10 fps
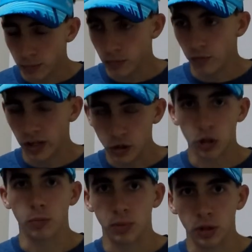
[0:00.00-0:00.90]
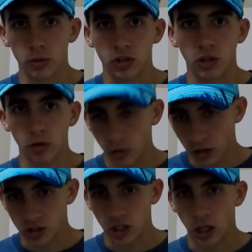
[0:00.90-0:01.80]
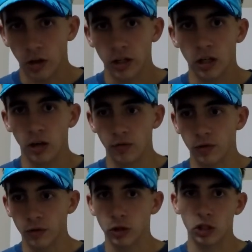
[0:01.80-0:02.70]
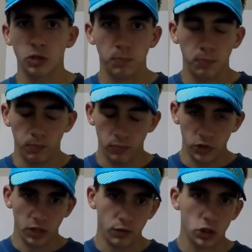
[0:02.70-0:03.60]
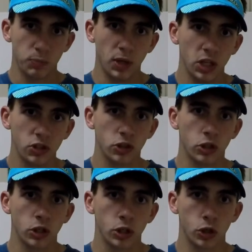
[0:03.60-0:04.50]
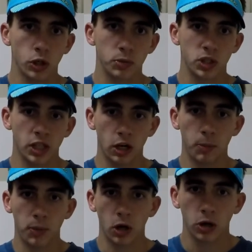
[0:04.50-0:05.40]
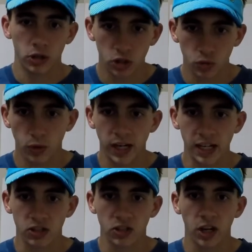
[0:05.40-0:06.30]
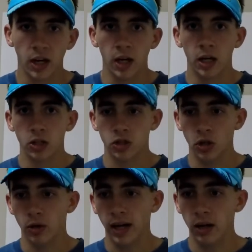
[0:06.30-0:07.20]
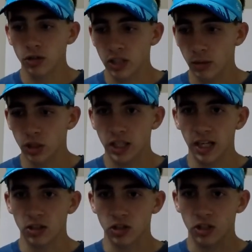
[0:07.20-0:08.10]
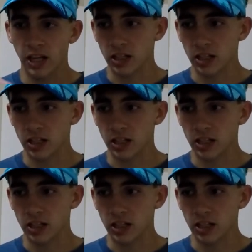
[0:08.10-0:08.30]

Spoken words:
vendor booths, let's call it, of the different sponsor groups that are part of this race. So I was able to get like